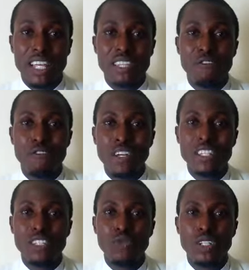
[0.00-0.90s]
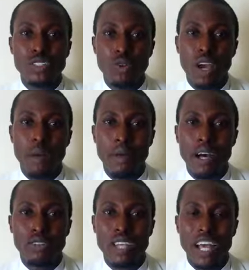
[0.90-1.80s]
the first thing we talk
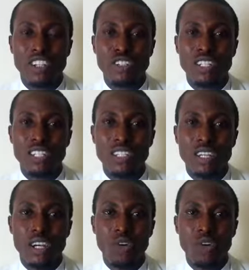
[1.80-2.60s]
about actually